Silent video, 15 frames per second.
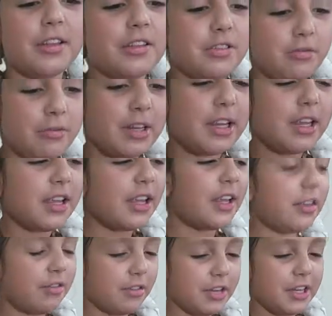Three
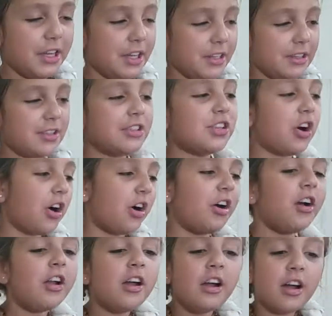ingredients
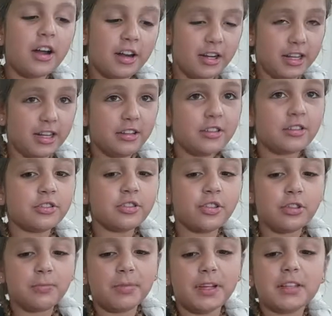are honey,
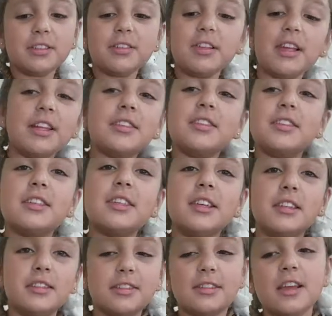toothpicks, and
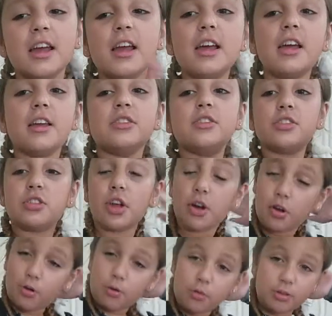seeds.
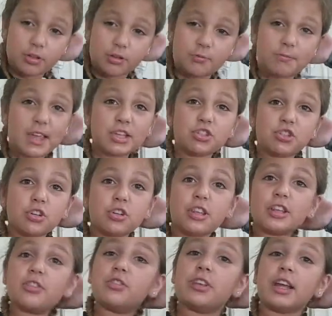So make sure
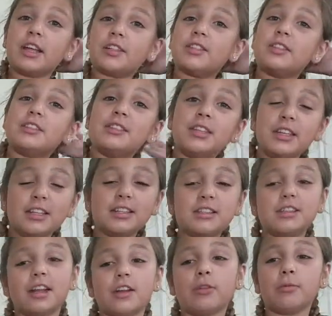that you get the seeds
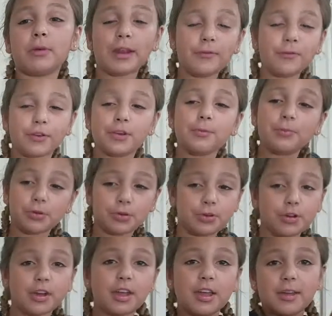that are right for your
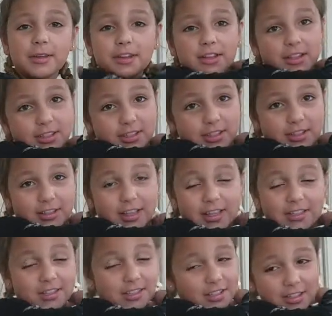bird, because
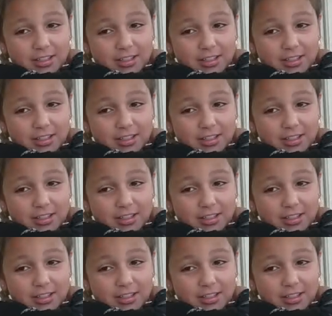unless